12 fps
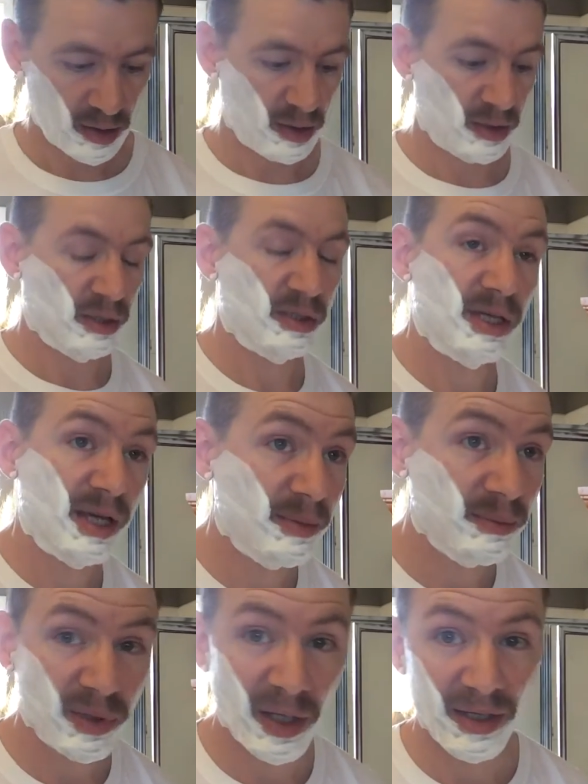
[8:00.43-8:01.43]
and the
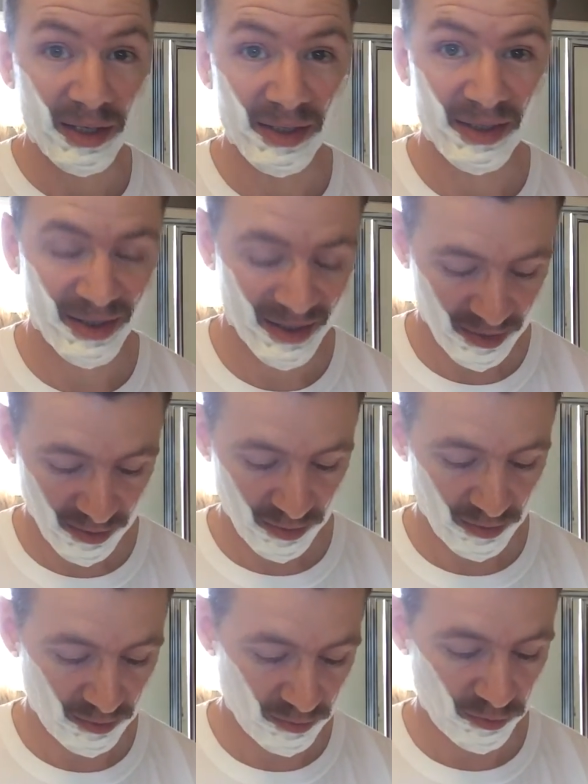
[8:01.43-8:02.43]
same blade
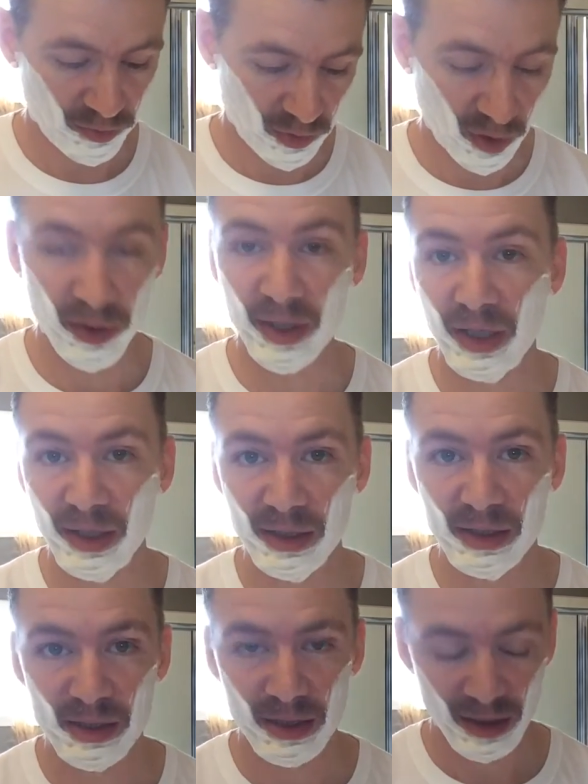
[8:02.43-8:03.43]
for 30
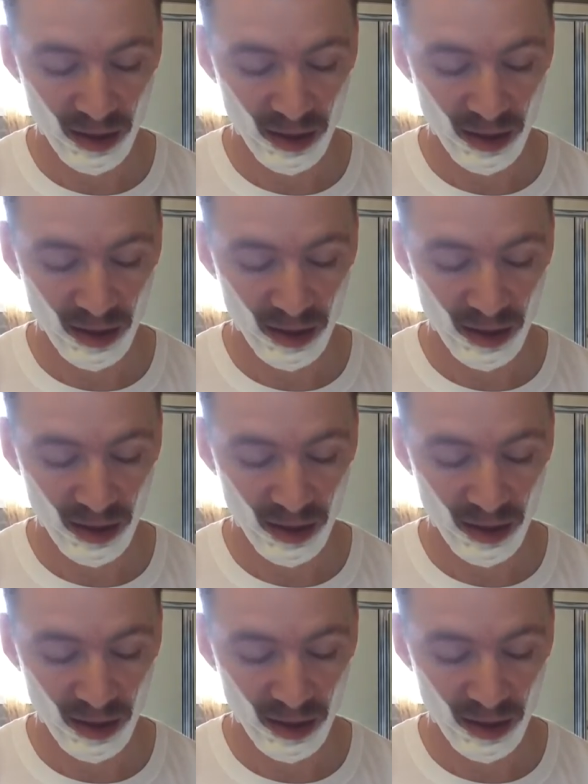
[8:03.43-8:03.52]
days.